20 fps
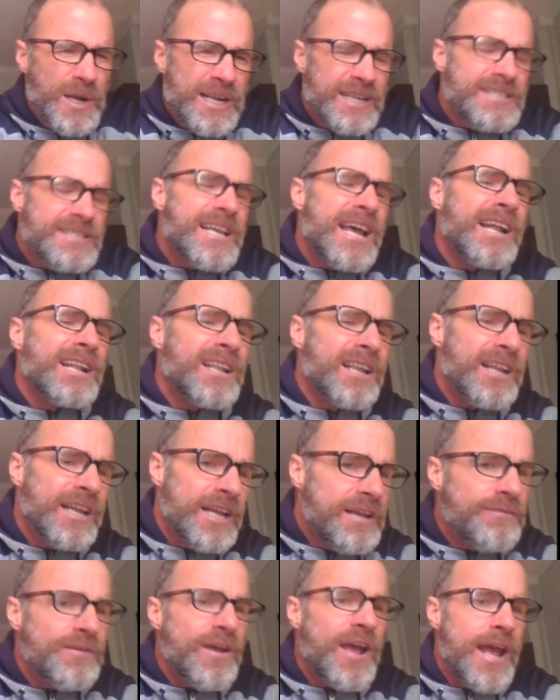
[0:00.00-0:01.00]
Where does that
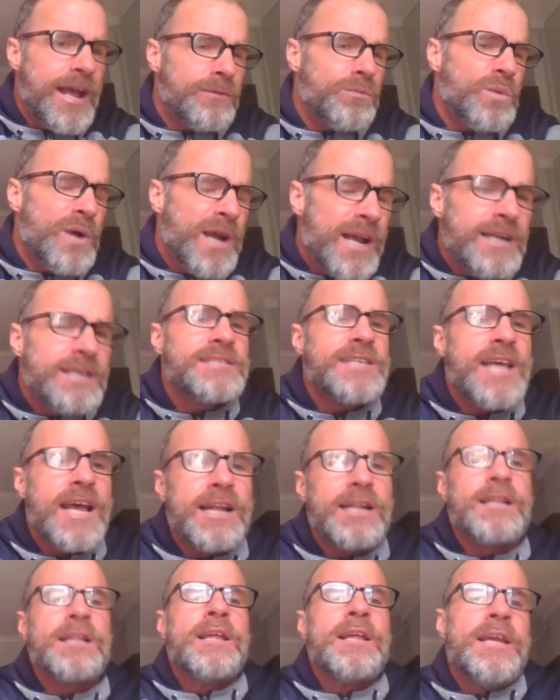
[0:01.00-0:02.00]
leave Ed? Where does
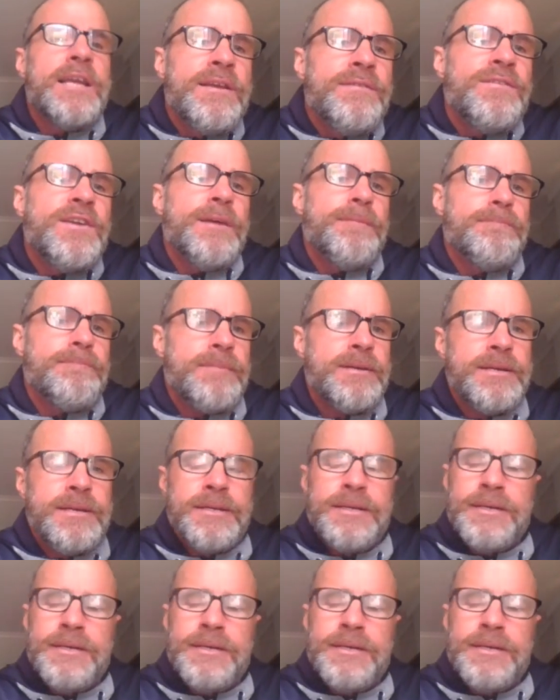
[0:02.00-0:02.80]
that leave him?